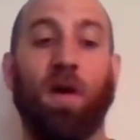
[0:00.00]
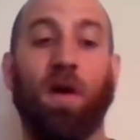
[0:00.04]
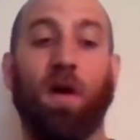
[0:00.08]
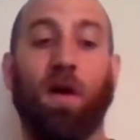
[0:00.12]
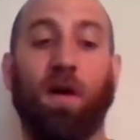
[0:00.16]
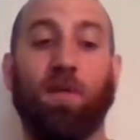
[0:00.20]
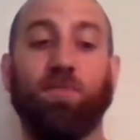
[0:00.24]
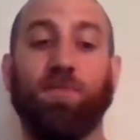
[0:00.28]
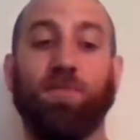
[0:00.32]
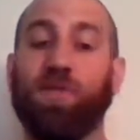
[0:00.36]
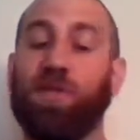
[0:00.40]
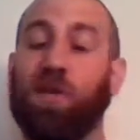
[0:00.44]

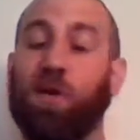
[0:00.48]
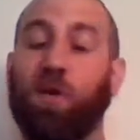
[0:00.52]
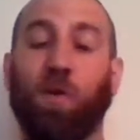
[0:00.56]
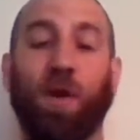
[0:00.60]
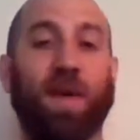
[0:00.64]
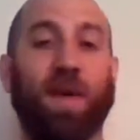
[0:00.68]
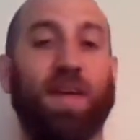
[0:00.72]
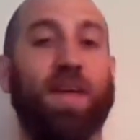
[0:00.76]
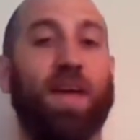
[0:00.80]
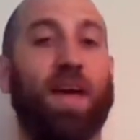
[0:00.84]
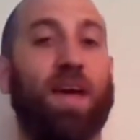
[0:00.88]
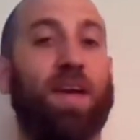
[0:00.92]
So
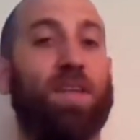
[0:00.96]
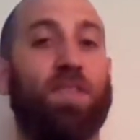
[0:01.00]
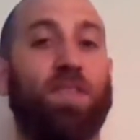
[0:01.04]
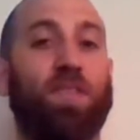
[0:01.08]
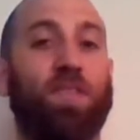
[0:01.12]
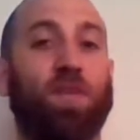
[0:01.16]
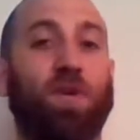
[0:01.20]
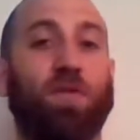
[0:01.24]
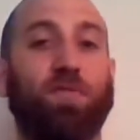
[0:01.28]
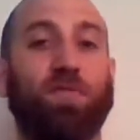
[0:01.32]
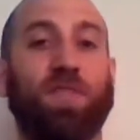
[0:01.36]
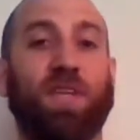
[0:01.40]
again,
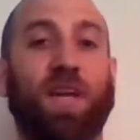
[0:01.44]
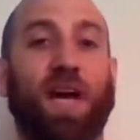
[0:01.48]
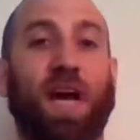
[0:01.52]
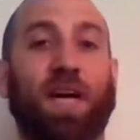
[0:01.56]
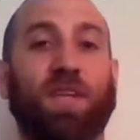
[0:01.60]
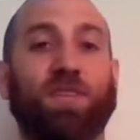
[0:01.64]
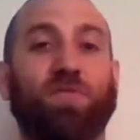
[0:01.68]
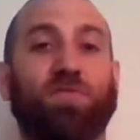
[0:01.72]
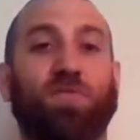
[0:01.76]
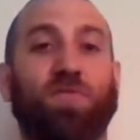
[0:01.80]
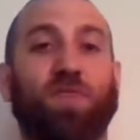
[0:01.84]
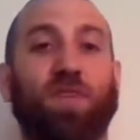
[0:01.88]
those
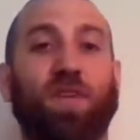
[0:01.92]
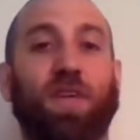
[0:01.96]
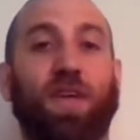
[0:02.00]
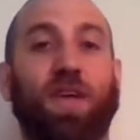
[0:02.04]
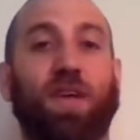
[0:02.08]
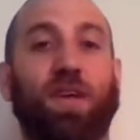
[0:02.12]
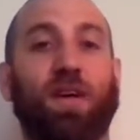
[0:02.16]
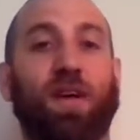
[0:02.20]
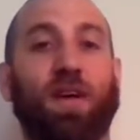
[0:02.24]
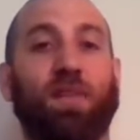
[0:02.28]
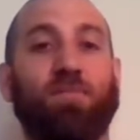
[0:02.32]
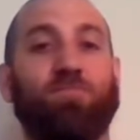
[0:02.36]
guys
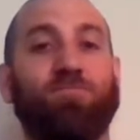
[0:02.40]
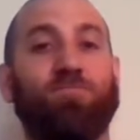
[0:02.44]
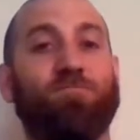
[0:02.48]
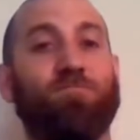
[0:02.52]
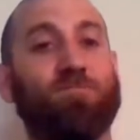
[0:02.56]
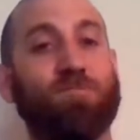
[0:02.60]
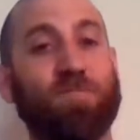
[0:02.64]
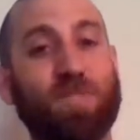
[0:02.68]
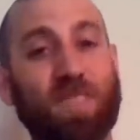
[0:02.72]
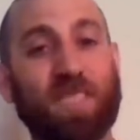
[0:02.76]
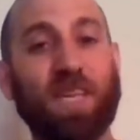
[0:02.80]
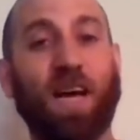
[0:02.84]
really
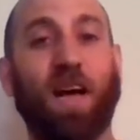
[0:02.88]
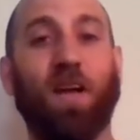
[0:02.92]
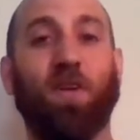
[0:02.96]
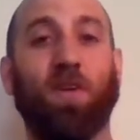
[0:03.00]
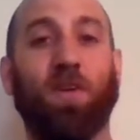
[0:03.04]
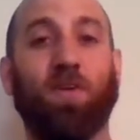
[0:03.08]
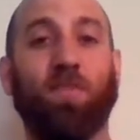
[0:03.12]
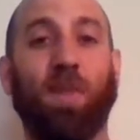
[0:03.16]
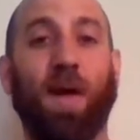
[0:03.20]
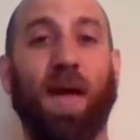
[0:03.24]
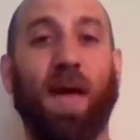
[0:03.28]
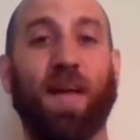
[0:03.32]

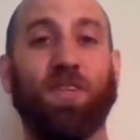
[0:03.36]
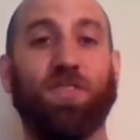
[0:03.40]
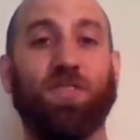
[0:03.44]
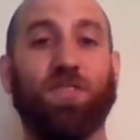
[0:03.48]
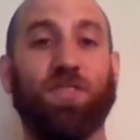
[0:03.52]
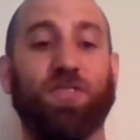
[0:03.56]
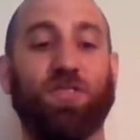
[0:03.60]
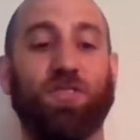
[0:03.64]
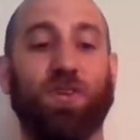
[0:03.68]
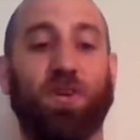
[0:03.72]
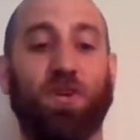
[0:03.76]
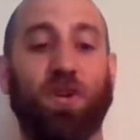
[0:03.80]
solid match to
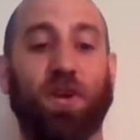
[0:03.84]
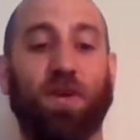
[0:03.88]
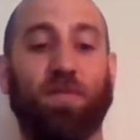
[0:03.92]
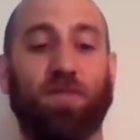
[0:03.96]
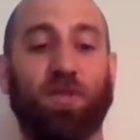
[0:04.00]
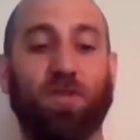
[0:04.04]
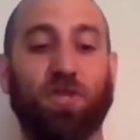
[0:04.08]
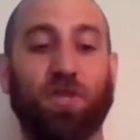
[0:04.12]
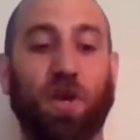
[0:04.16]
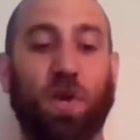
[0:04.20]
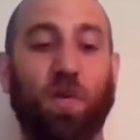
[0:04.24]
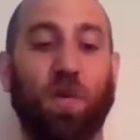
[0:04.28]
start off the
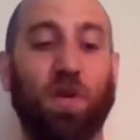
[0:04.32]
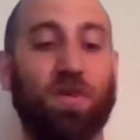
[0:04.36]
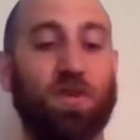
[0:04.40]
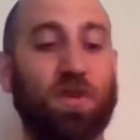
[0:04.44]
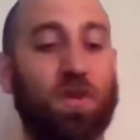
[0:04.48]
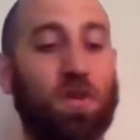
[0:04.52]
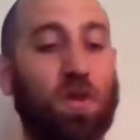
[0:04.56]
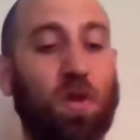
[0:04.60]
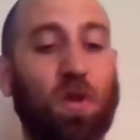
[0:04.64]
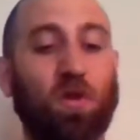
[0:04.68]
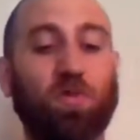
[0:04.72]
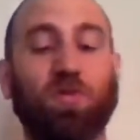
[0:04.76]
show and to
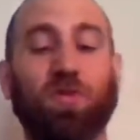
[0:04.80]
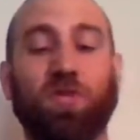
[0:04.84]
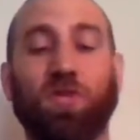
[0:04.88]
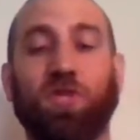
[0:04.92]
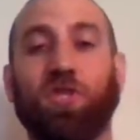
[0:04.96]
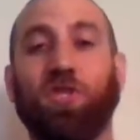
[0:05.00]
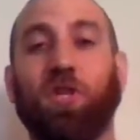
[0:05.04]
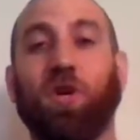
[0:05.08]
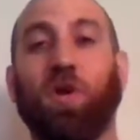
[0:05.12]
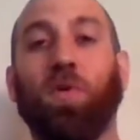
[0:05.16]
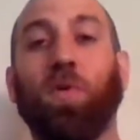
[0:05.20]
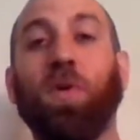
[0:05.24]
close the
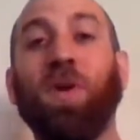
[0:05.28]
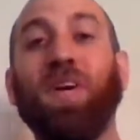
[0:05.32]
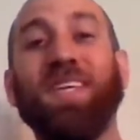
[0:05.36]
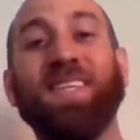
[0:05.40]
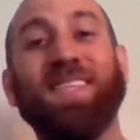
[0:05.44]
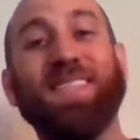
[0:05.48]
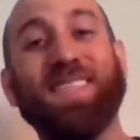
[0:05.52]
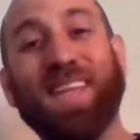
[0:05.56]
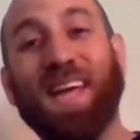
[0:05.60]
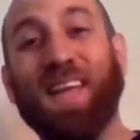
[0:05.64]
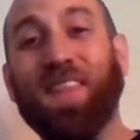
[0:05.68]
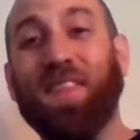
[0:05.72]
show.
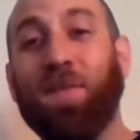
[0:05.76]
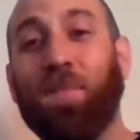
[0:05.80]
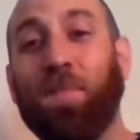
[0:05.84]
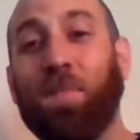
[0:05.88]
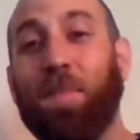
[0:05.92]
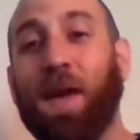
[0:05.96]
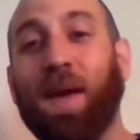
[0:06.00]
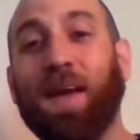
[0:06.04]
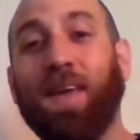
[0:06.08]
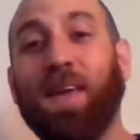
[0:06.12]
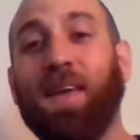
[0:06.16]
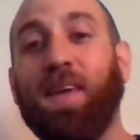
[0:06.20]
Seth and
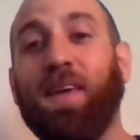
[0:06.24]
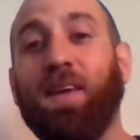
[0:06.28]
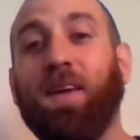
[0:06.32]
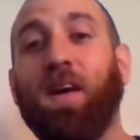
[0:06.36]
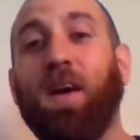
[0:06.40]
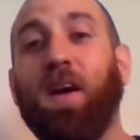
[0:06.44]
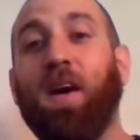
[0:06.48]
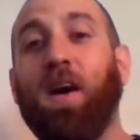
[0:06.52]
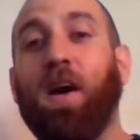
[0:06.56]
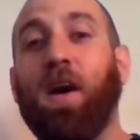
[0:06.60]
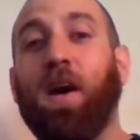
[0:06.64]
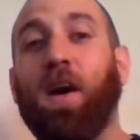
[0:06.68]
Becky
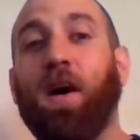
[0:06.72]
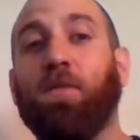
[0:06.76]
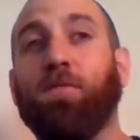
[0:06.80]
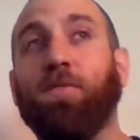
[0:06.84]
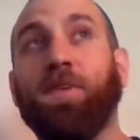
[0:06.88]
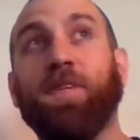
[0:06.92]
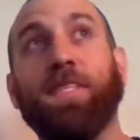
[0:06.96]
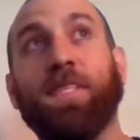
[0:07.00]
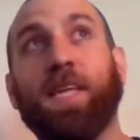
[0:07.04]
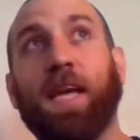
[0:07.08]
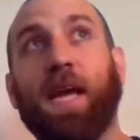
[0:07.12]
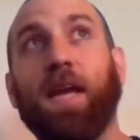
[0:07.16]

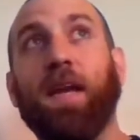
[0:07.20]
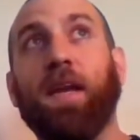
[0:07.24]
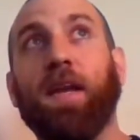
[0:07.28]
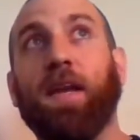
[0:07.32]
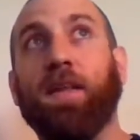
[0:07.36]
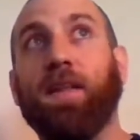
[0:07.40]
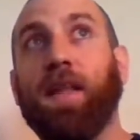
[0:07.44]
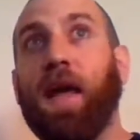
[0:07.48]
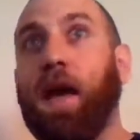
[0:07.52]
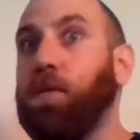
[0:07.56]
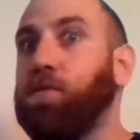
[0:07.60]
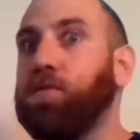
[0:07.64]

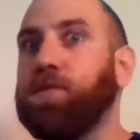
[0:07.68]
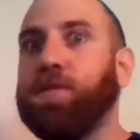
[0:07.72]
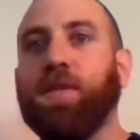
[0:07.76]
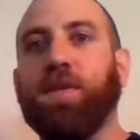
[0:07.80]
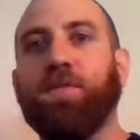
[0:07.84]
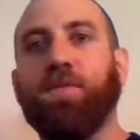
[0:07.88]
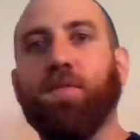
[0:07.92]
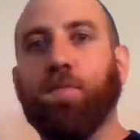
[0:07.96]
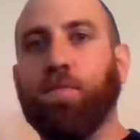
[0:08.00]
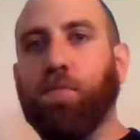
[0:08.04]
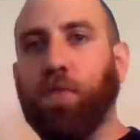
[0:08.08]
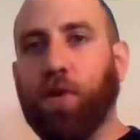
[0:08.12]
retaining, that was
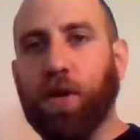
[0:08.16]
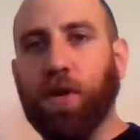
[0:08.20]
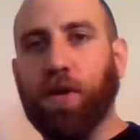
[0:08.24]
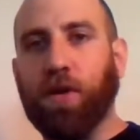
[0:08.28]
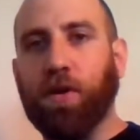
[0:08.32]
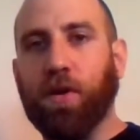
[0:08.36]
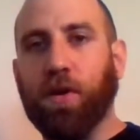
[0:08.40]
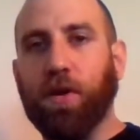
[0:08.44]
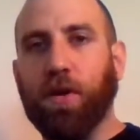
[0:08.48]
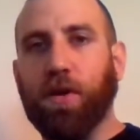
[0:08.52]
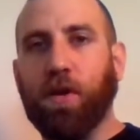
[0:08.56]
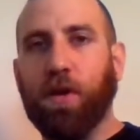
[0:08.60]
even pretty
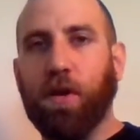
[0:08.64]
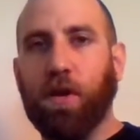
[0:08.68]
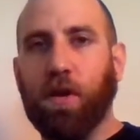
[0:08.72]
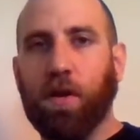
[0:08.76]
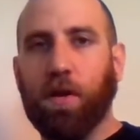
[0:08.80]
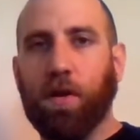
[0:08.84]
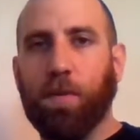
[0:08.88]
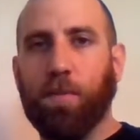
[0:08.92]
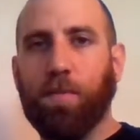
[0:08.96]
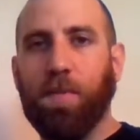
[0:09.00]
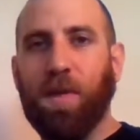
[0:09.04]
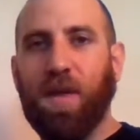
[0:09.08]
good.
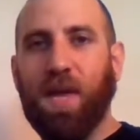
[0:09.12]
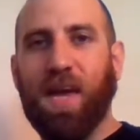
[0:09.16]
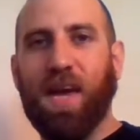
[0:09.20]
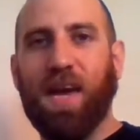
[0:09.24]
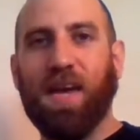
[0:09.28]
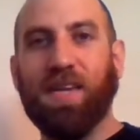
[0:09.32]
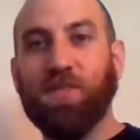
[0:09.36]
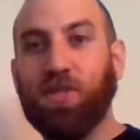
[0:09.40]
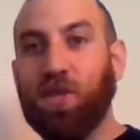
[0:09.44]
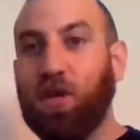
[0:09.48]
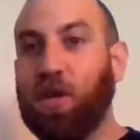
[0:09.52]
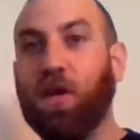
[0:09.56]

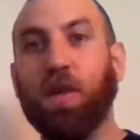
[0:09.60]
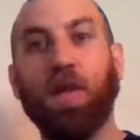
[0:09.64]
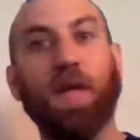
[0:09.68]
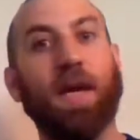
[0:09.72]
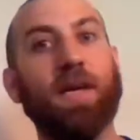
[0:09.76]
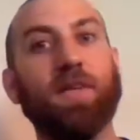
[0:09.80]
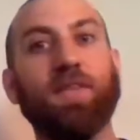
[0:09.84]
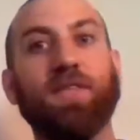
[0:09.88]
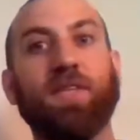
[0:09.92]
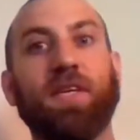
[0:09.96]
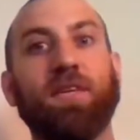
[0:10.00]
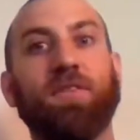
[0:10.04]
It took, like
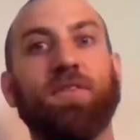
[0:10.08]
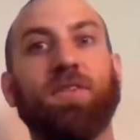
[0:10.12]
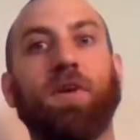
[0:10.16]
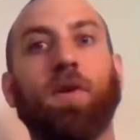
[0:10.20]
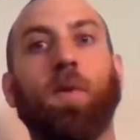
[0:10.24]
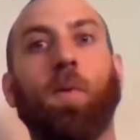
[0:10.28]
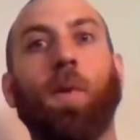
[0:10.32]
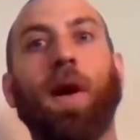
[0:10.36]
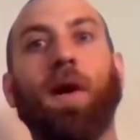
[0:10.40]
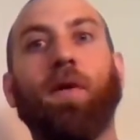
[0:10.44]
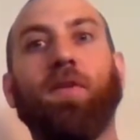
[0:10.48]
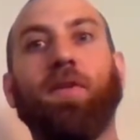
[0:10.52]
I said, it took a
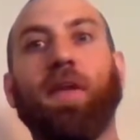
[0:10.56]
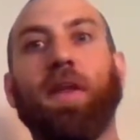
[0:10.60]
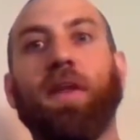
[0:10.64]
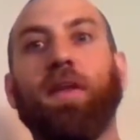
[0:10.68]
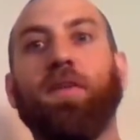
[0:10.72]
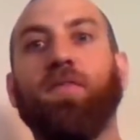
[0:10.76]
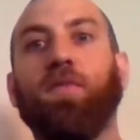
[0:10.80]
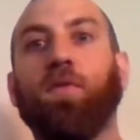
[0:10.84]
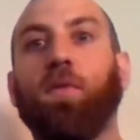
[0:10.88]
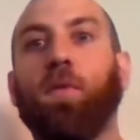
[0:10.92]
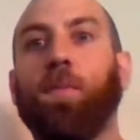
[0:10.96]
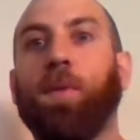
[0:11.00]
while to get
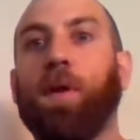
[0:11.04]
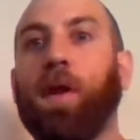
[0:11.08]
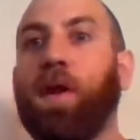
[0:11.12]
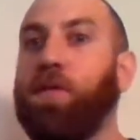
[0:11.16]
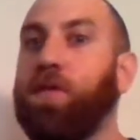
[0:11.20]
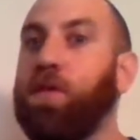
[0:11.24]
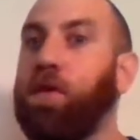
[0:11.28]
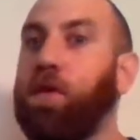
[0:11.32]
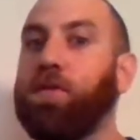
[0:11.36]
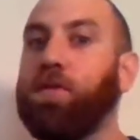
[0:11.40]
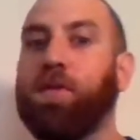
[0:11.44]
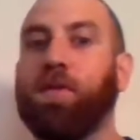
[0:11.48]
into it, but I
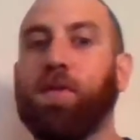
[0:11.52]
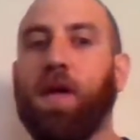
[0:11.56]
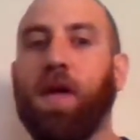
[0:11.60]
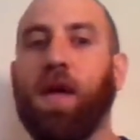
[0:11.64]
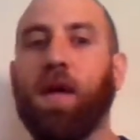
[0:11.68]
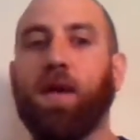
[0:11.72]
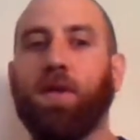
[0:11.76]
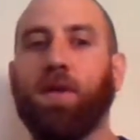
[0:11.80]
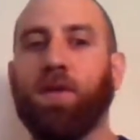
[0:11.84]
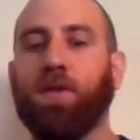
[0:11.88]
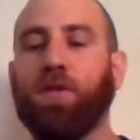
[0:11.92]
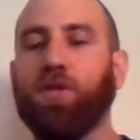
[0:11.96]
thought that they
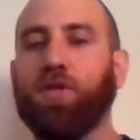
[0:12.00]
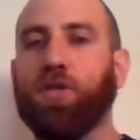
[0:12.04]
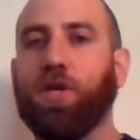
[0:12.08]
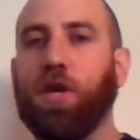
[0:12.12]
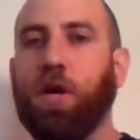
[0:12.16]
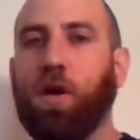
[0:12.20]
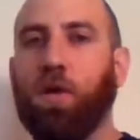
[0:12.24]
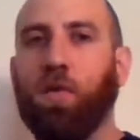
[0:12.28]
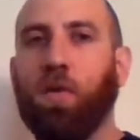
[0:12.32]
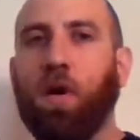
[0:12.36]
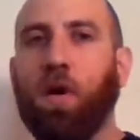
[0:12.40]
had a good show.